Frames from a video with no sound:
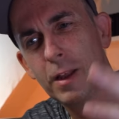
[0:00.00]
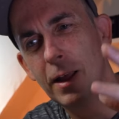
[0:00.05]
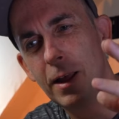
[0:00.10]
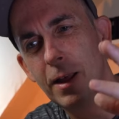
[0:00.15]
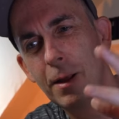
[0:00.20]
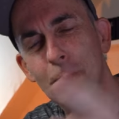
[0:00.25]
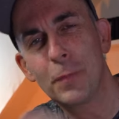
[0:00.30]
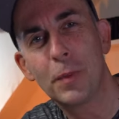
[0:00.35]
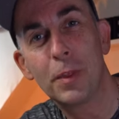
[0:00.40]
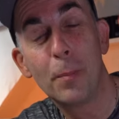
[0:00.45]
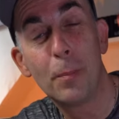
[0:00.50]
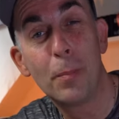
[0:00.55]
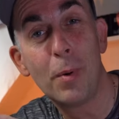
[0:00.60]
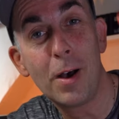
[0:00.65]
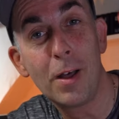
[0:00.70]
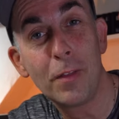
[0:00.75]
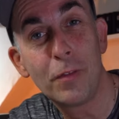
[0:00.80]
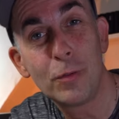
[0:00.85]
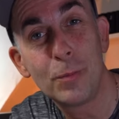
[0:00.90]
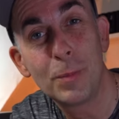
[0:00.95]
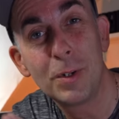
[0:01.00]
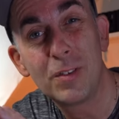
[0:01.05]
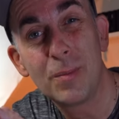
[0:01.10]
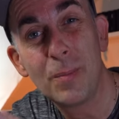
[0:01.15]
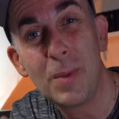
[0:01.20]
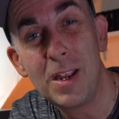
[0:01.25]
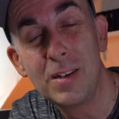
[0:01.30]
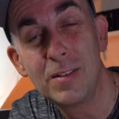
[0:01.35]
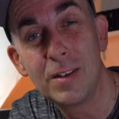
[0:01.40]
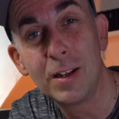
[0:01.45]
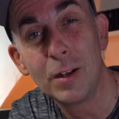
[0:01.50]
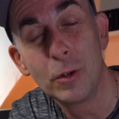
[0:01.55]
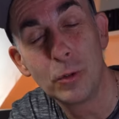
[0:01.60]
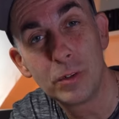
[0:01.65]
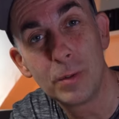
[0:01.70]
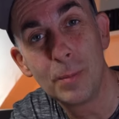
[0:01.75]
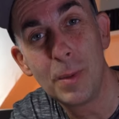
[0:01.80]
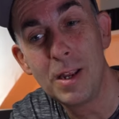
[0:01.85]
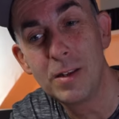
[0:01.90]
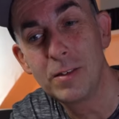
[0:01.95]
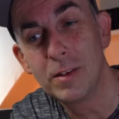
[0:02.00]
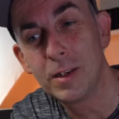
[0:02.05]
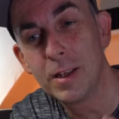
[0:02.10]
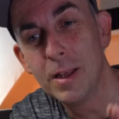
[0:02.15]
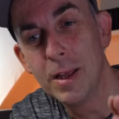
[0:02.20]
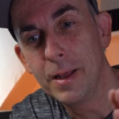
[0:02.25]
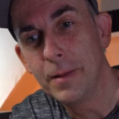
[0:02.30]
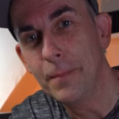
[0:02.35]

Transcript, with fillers: um, the bathroom is amazing, looks amazing.